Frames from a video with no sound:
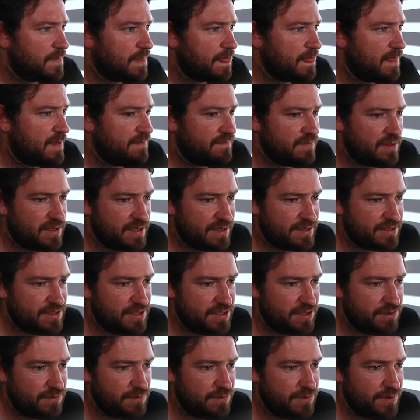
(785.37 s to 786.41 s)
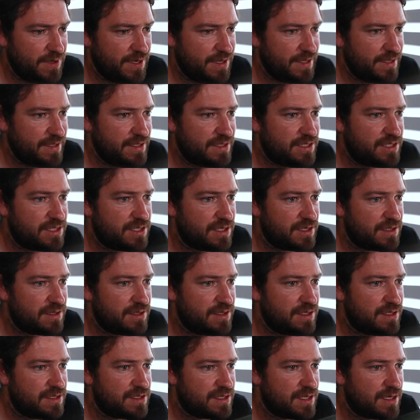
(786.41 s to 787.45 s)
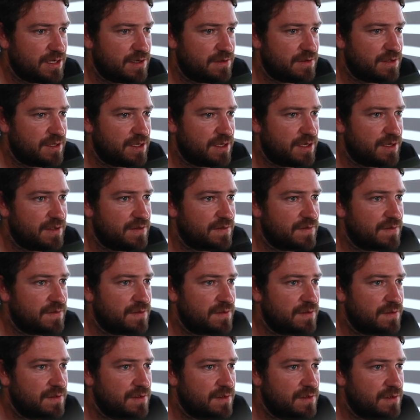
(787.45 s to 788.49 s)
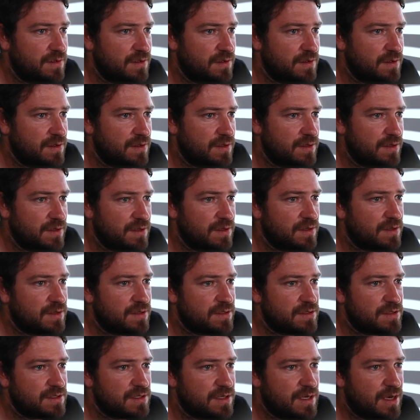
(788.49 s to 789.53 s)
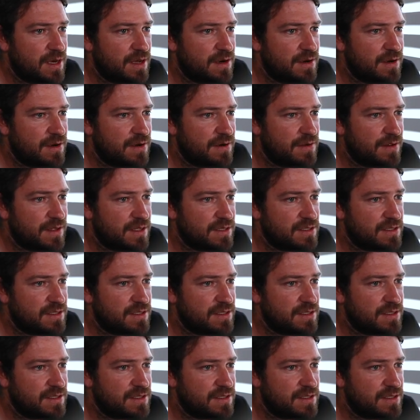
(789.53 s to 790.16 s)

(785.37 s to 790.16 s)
I haven't actually really checked these out yet. See, I don't know,